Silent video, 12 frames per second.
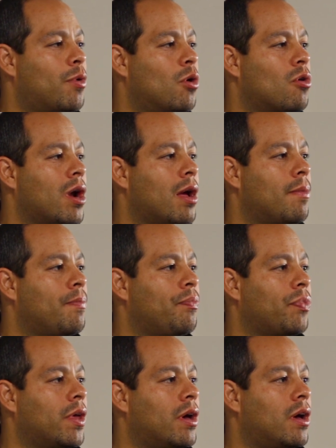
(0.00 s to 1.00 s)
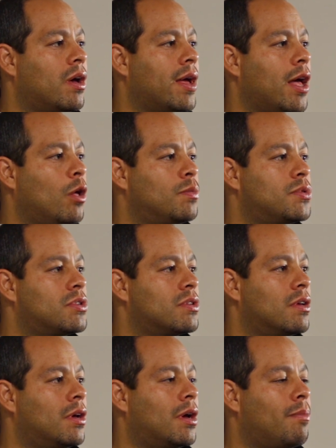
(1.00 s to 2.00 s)
program
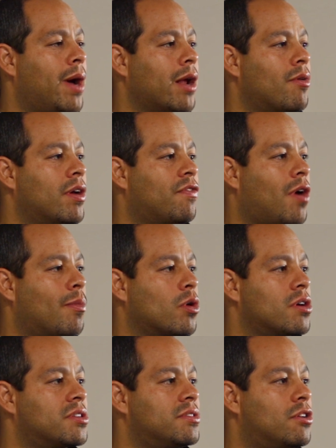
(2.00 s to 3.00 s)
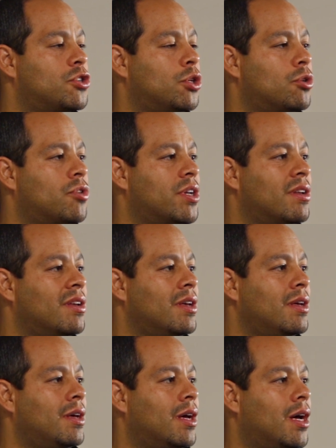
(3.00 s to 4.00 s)
helps migrant farm workers and their children
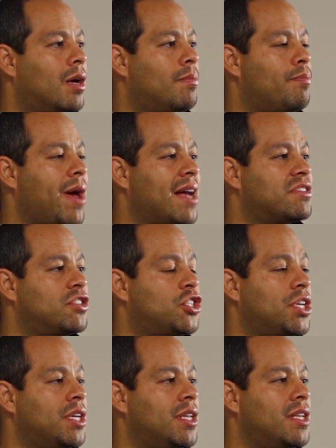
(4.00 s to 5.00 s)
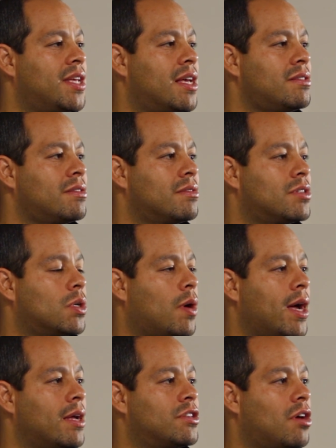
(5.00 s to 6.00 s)
pass the GED test.
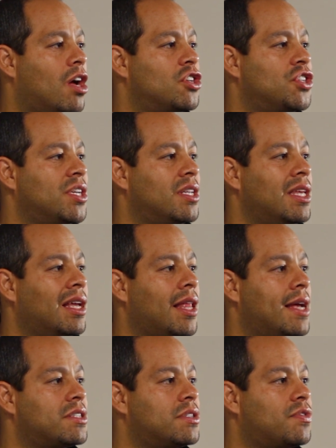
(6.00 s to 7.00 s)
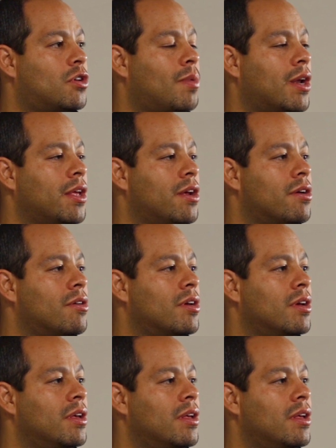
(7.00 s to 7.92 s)
So I taught GED classes for about a year.